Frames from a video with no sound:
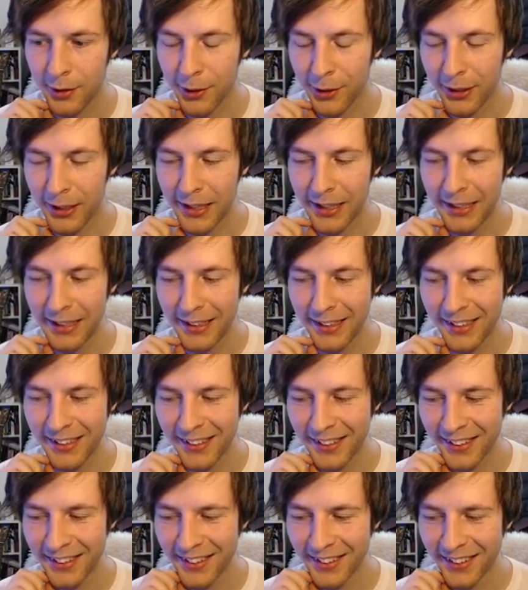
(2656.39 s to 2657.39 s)
Alright.
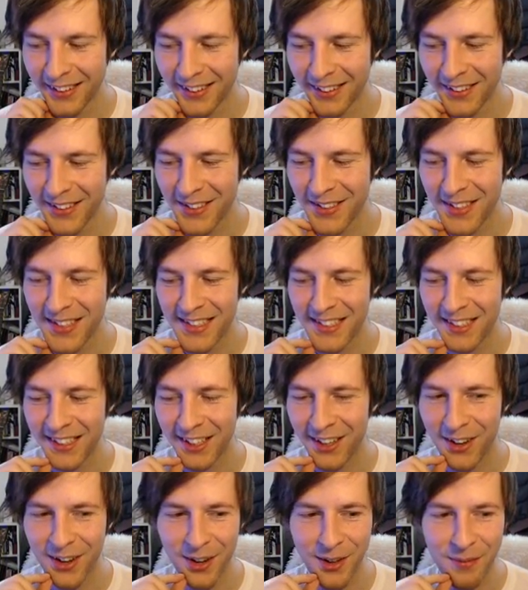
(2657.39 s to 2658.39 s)
What's it
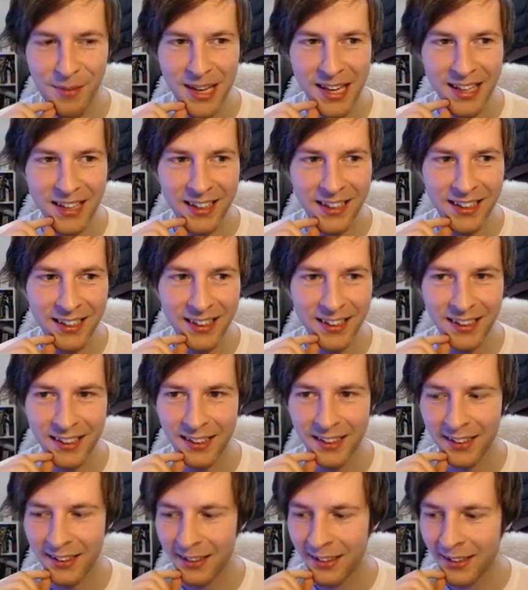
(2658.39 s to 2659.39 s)
gonna be?
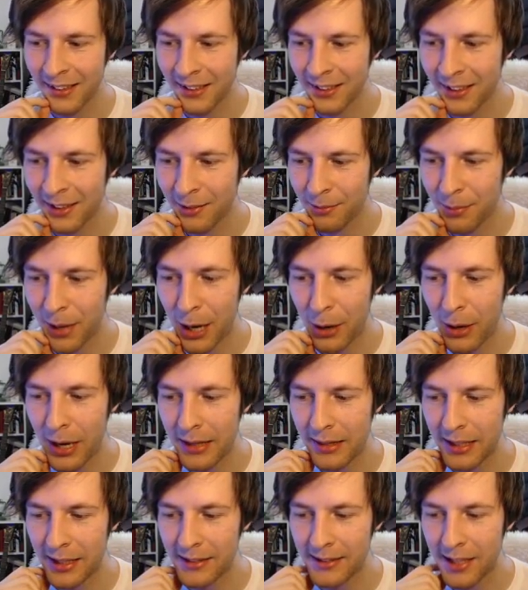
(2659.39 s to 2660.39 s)

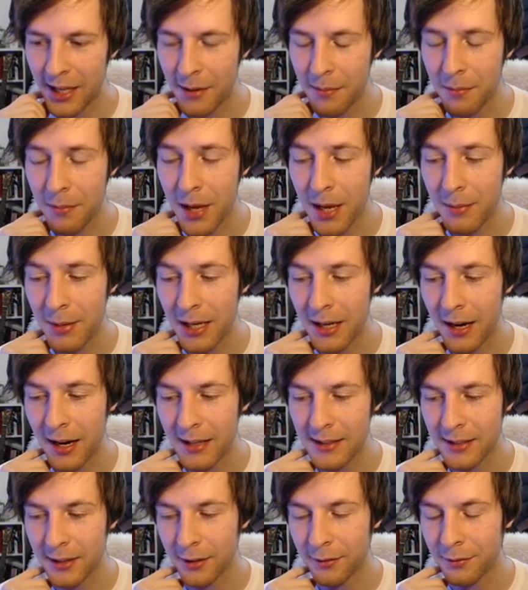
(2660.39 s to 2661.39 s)
Bioethics and maybe a
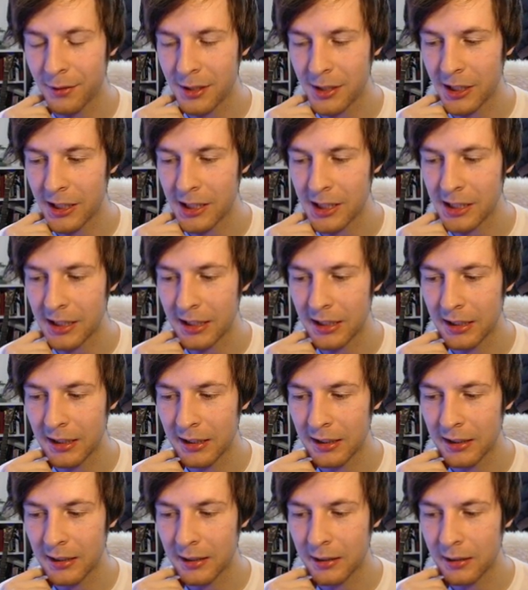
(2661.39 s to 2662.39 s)
hostile infrastructure.
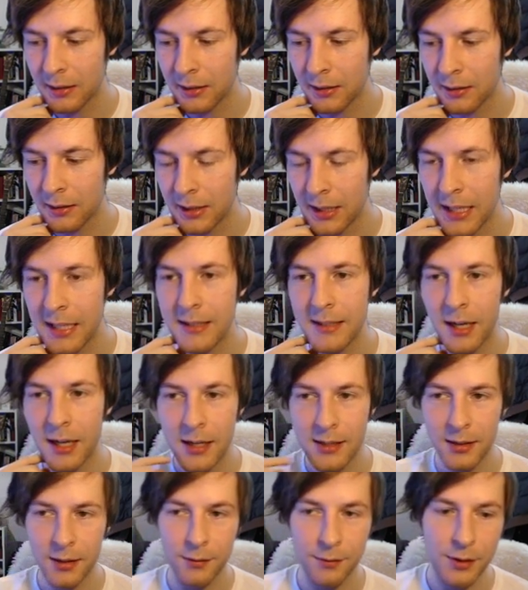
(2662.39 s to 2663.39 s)
It is a
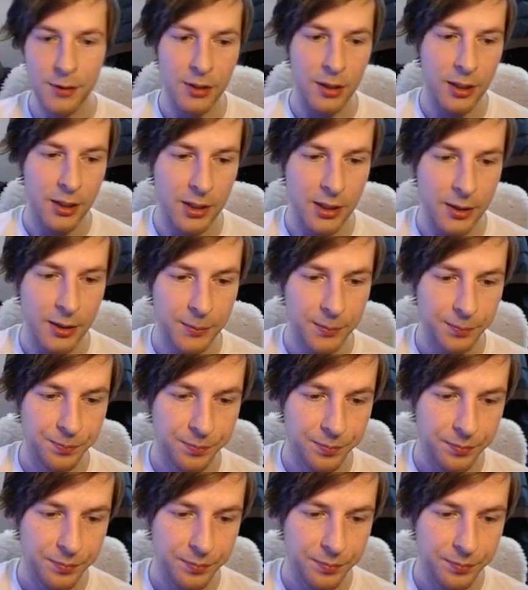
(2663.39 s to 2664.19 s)
hostile infrastructure.